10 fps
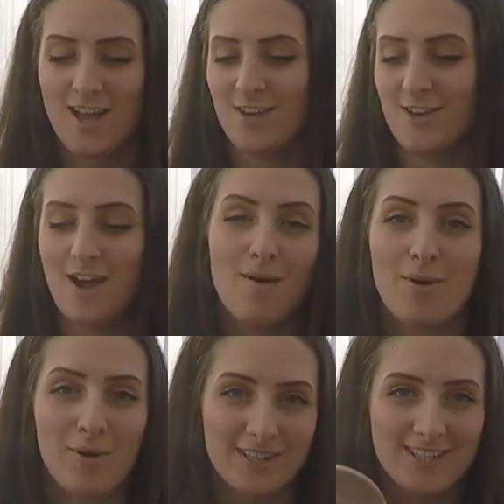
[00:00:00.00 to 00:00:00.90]

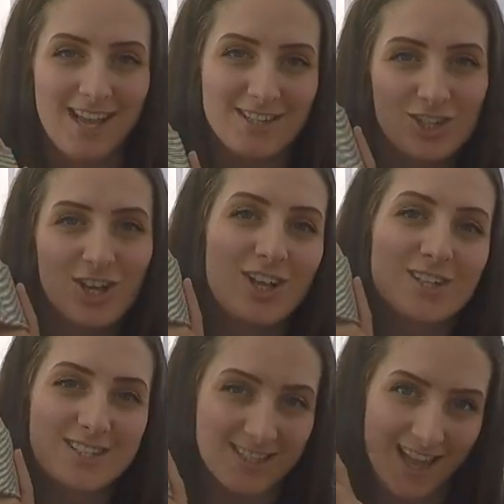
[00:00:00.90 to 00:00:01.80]
Number one
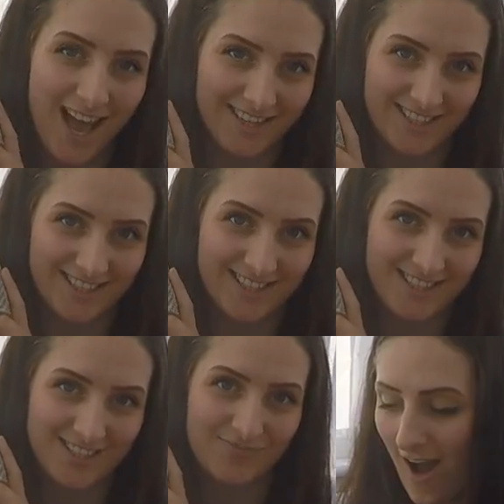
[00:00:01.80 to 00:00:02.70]
essential,
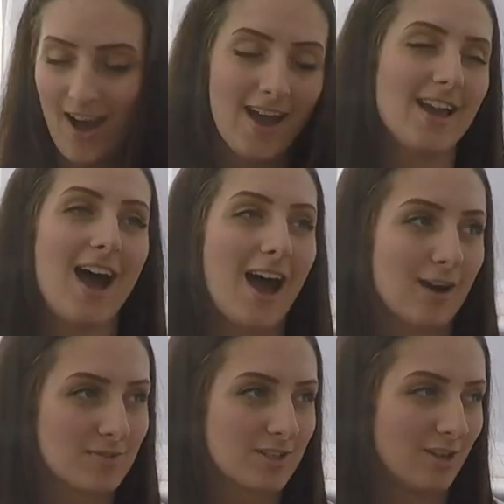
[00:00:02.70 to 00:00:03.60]
sliders. I
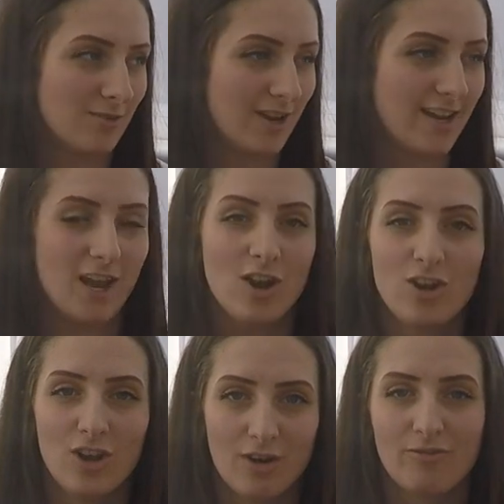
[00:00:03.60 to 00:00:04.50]
absolutely
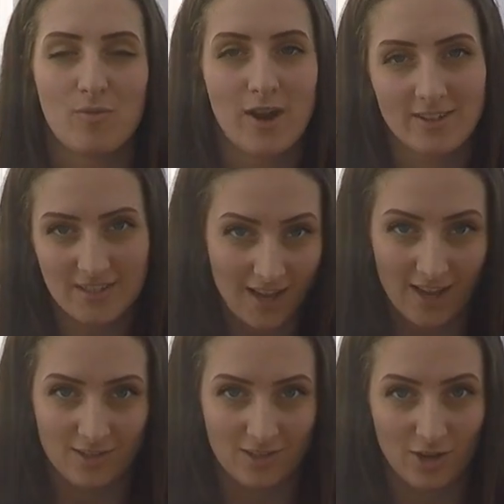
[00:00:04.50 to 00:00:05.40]
love wearing
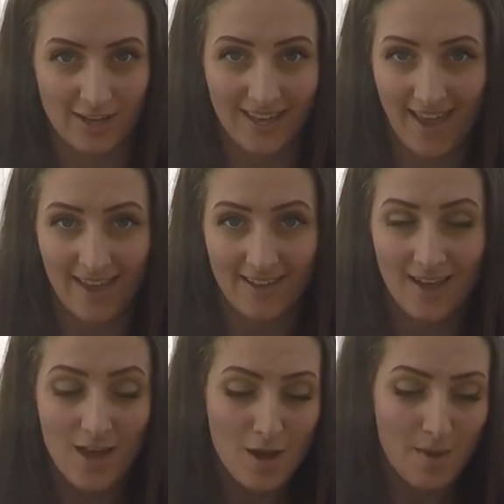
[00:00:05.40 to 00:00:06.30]
sliders on a gig,
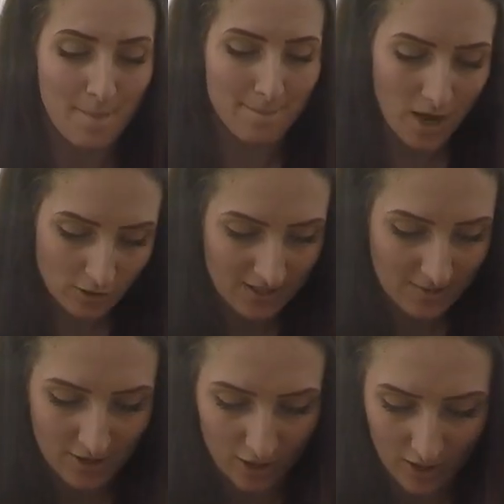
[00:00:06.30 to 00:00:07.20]
mostly
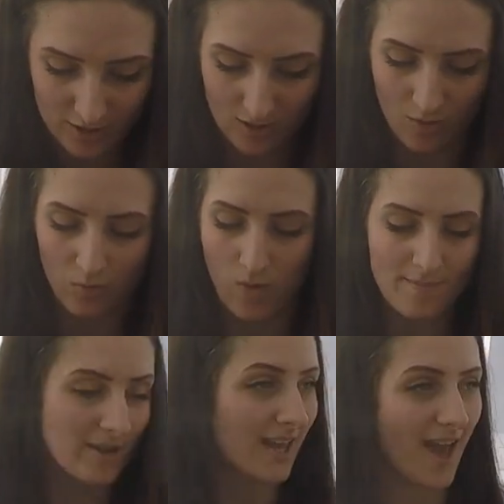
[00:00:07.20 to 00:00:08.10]
because
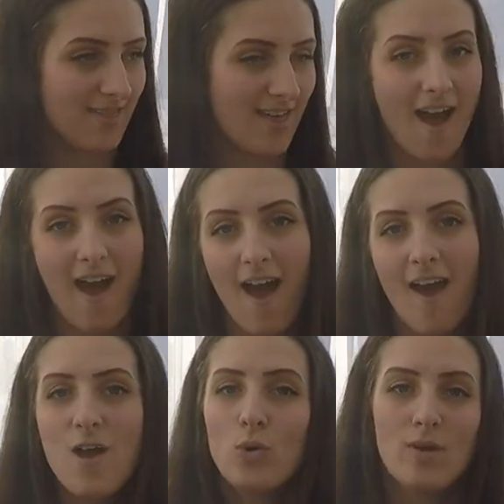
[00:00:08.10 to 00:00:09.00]
when we get
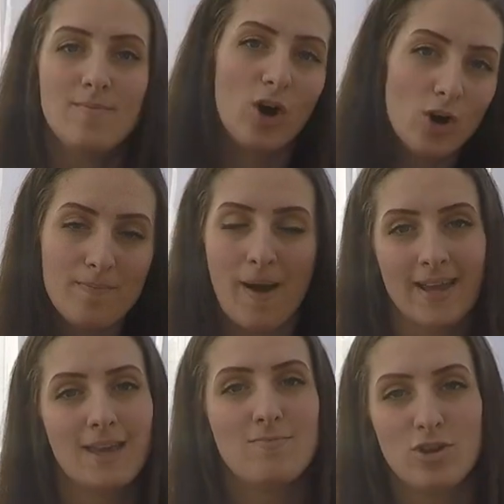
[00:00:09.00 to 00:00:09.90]
there, we're
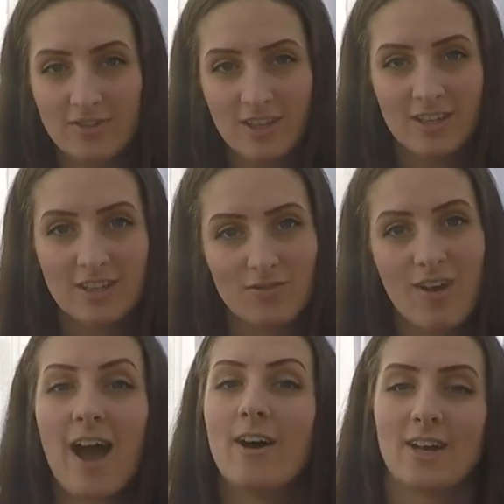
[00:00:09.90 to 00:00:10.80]
unpacking, moving things
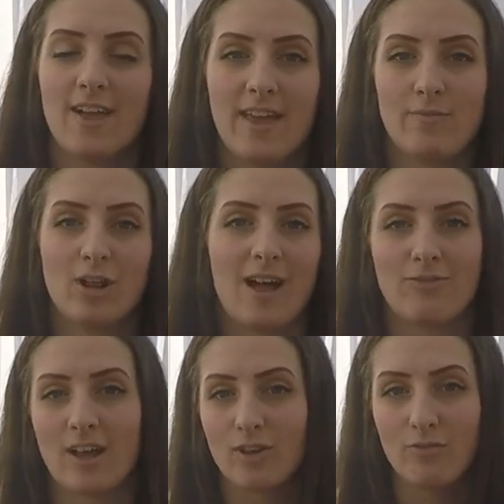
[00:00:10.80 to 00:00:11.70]
around, and then we'll have
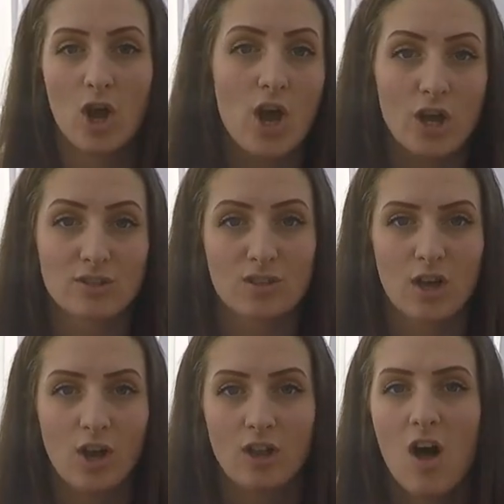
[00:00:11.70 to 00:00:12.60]
like a
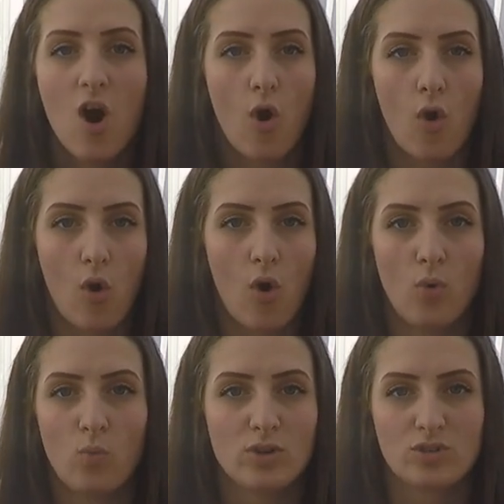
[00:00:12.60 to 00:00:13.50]
rehearsal,
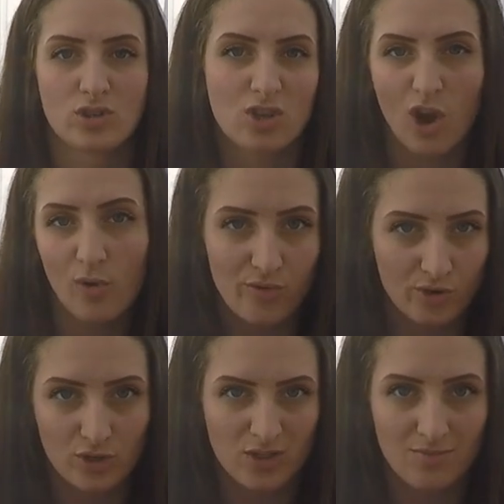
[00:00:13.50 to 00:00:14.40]
or we'll just go
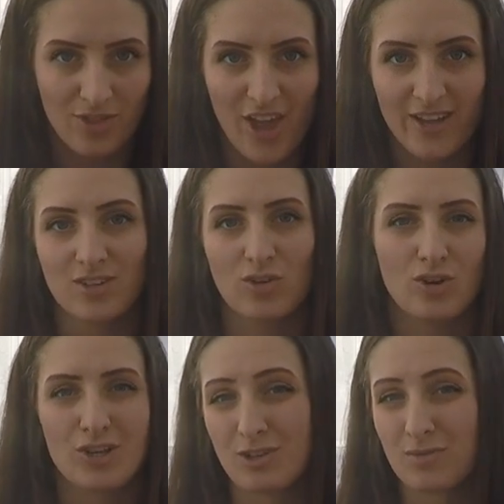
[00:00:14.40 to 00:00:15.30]
through some things,
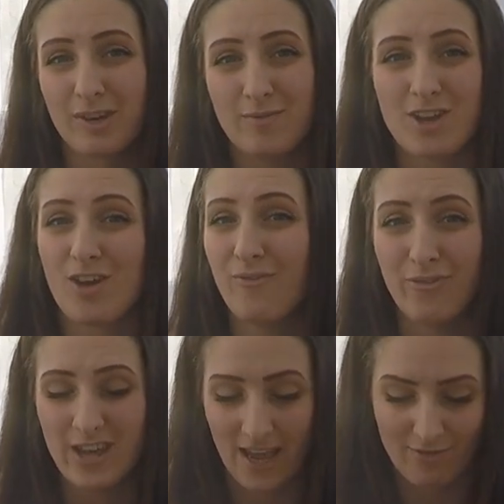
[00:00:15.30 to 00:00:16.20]
or you just want to be
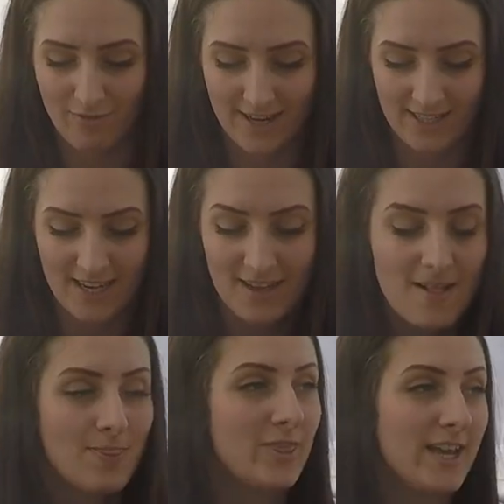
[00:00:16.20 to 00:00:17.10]
comfy getting ready.
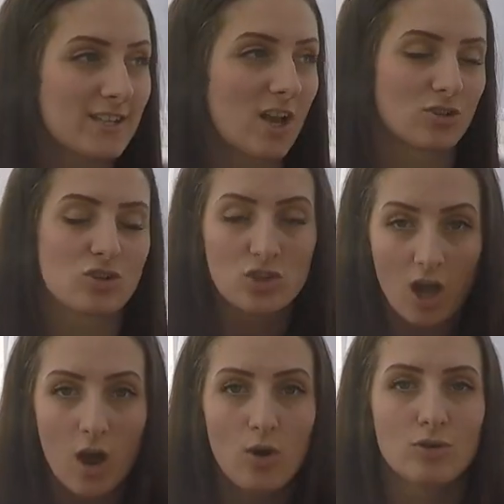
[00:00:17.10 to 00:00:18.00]
These are
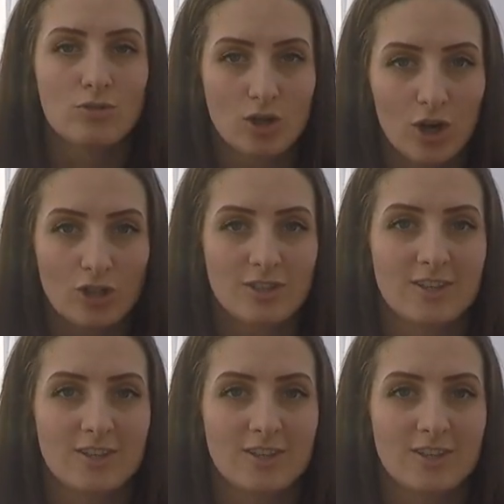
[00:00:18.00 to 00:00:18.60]
so good.